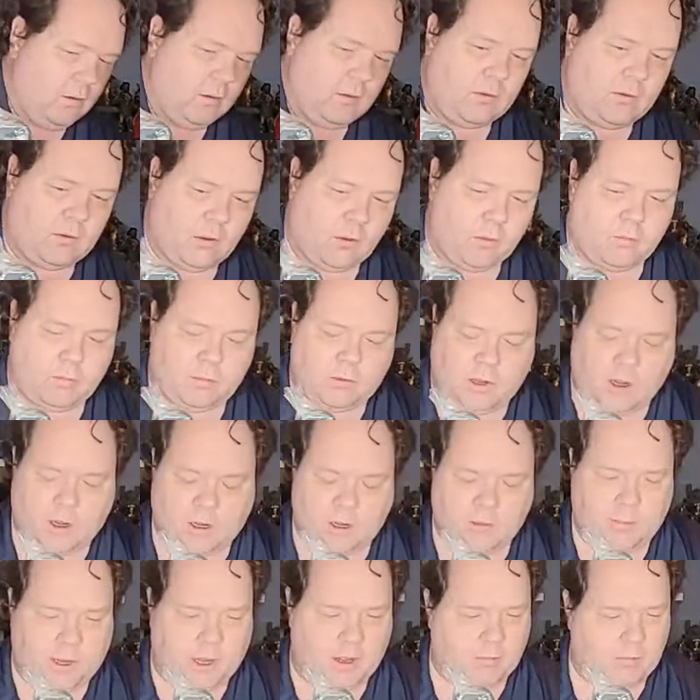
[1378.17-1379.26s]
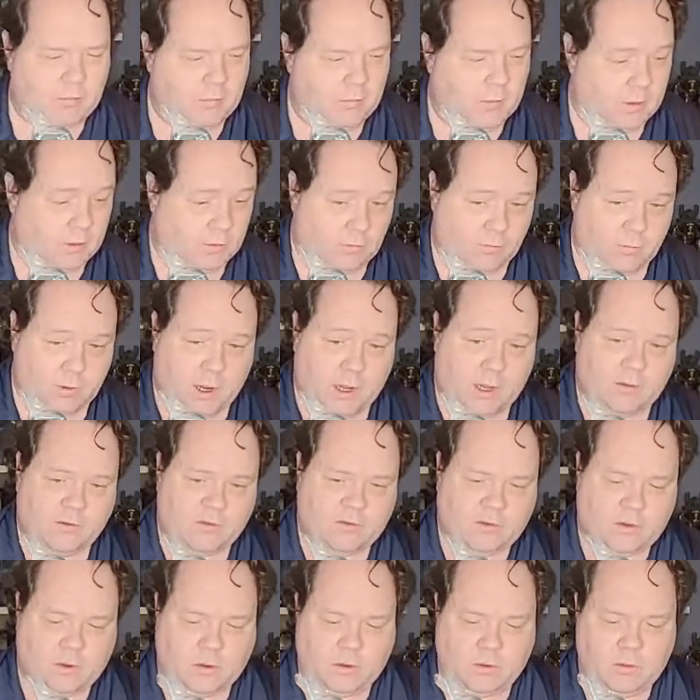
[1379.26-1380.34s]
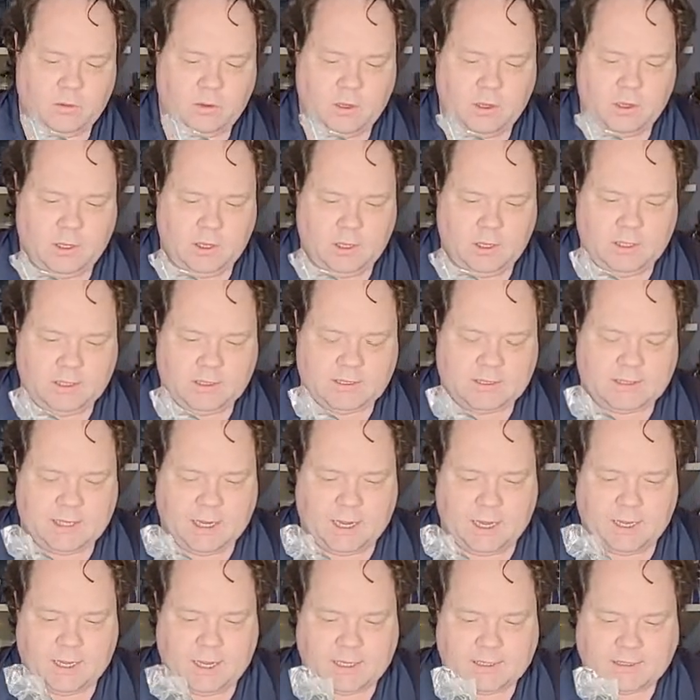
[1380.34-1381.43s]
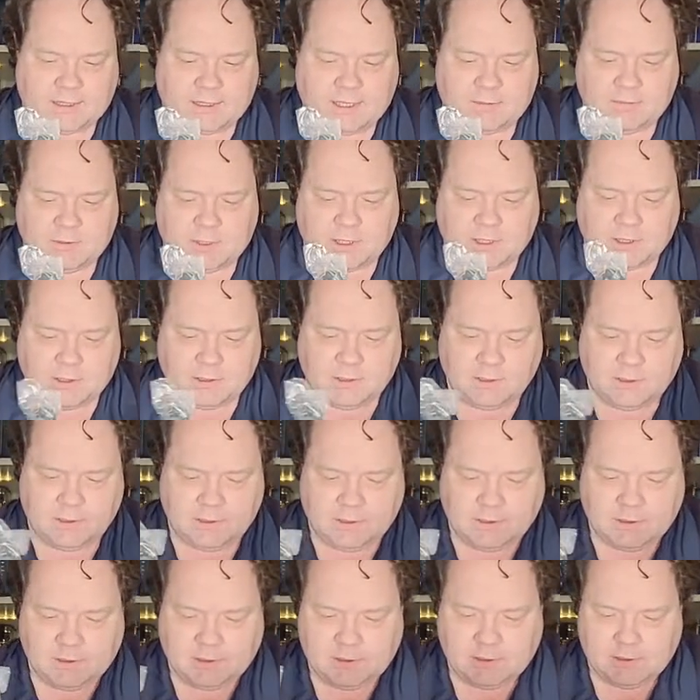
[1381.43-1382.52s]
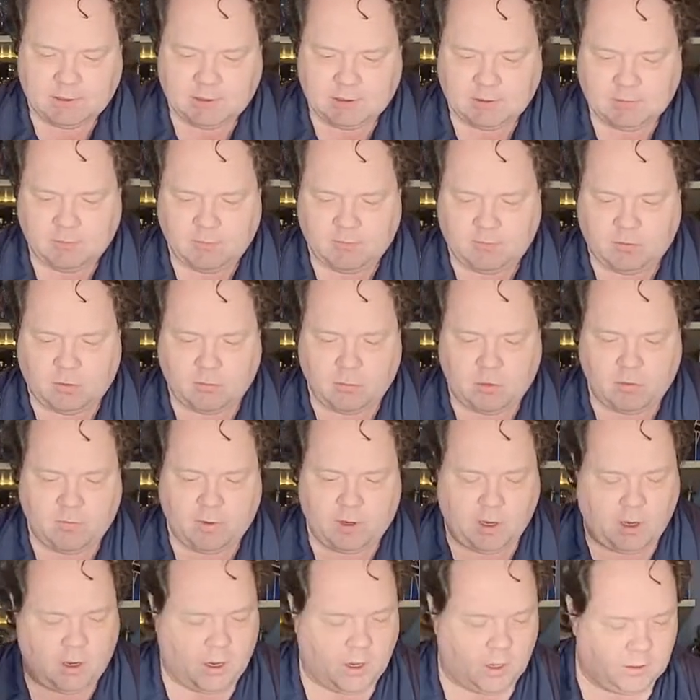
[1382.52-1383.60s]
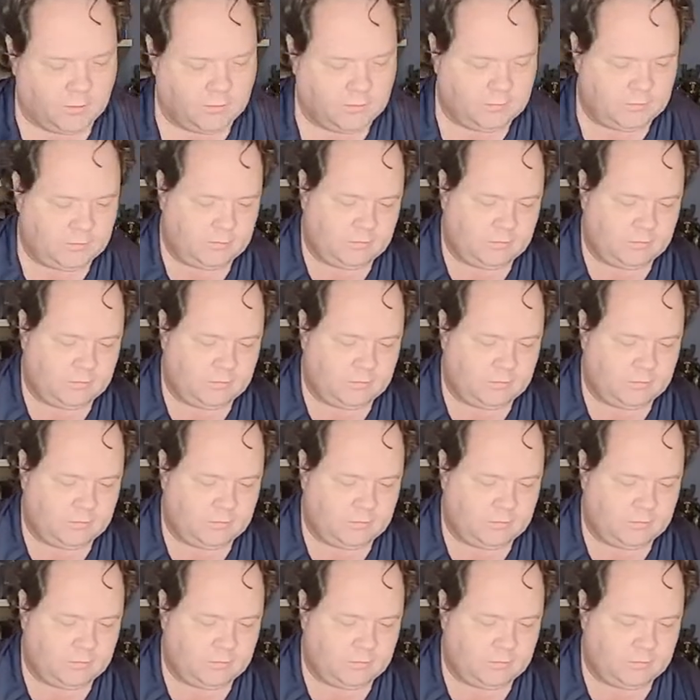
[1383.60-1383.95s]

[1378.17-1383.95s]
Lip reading: So, talking about these rods still, stay on that subject before moving on.